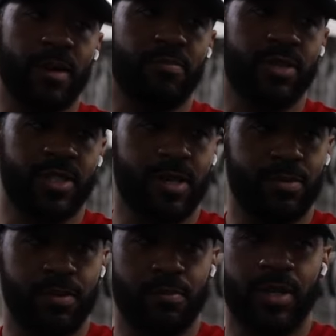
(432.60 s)
like
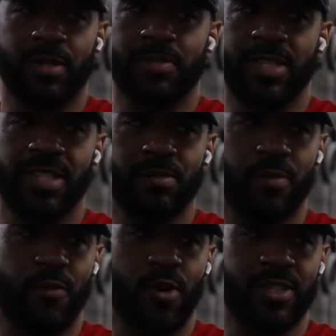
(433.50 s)
push-ups and pull-ups and
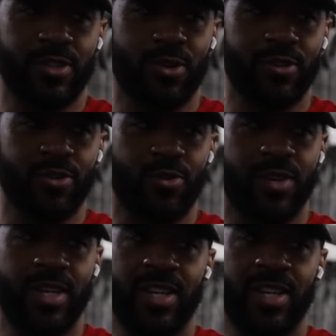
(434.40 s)
dips before I start, so